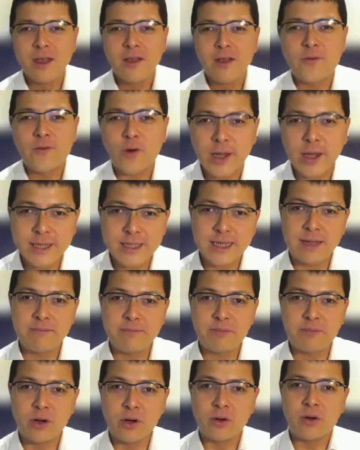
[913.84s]
For
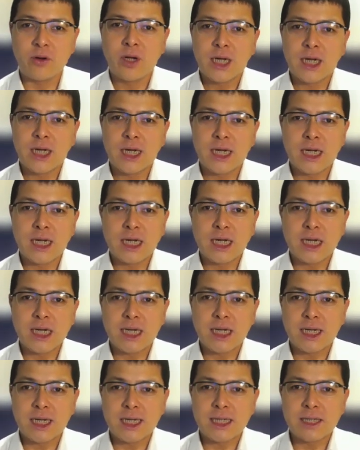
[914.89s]
example,
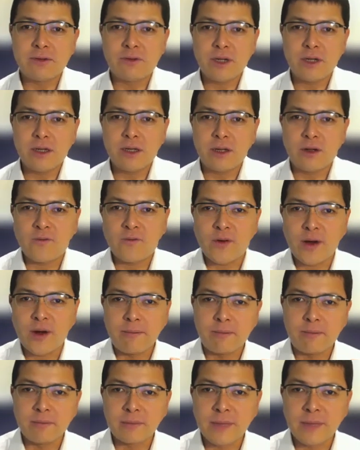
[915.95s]

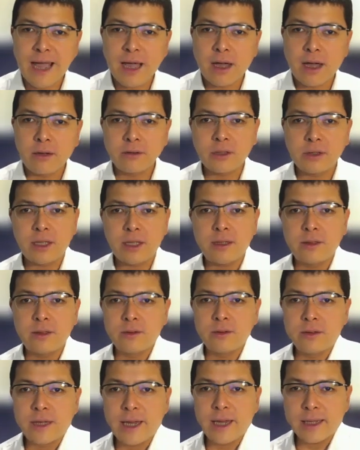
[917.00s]
from now
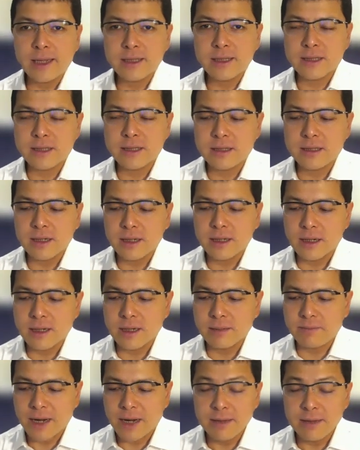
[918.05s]
till next
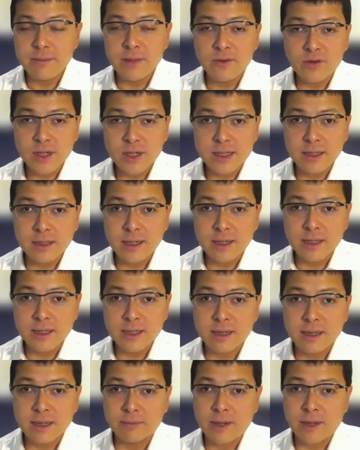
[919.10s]
parliamentary sitting in
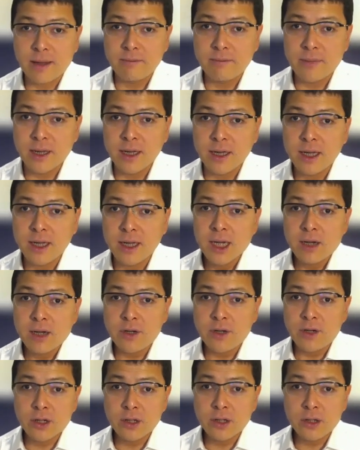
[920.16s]
September,
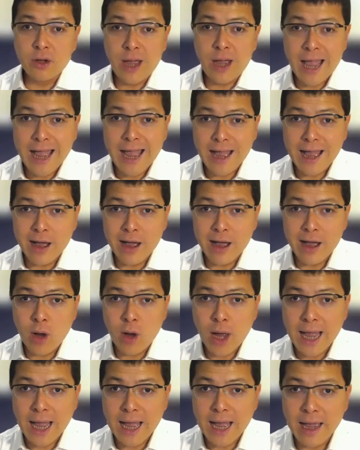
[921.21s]
we don't know how
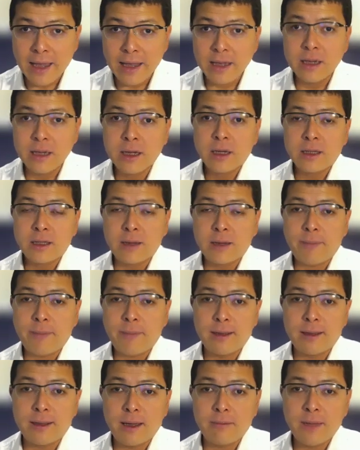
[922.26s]
high the
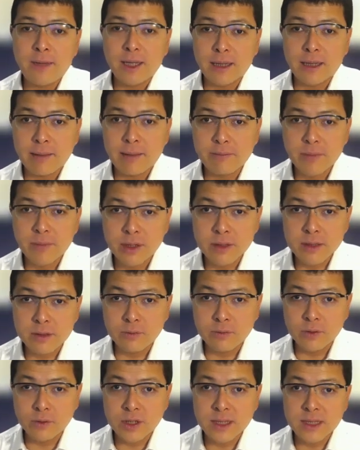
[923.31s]
pandemic numbers
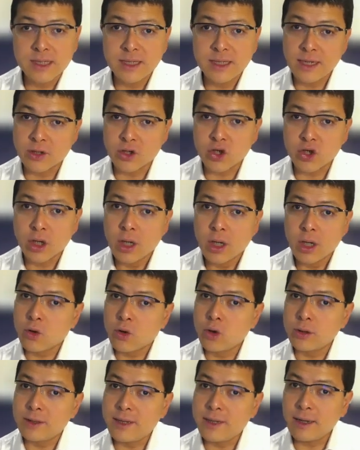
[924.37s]
would surge.
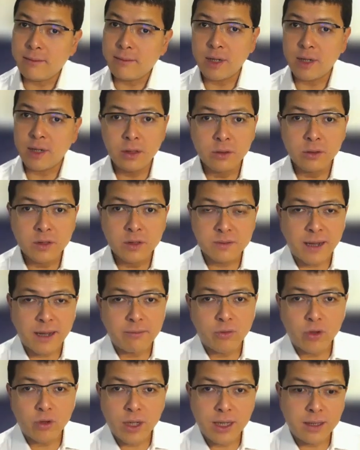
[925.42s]
Could that be used by
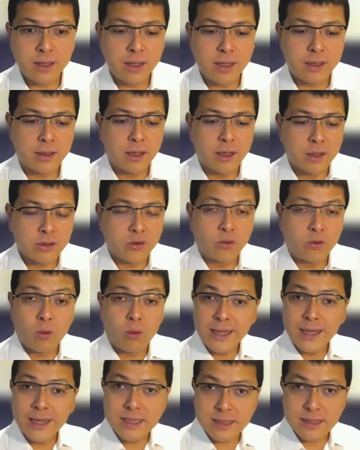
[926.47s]
Muhyiddin to
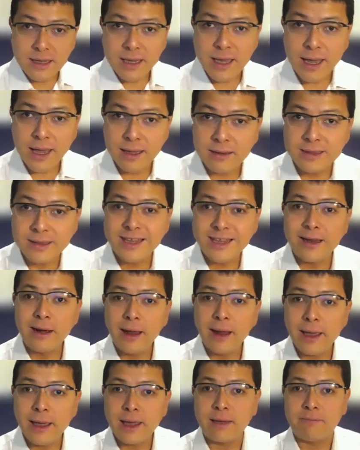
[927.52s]
once again
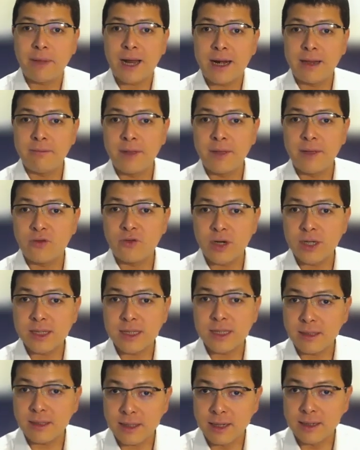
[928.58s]
delay parliamentary
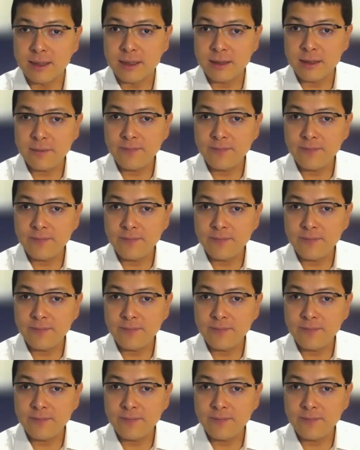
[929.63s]
sitting?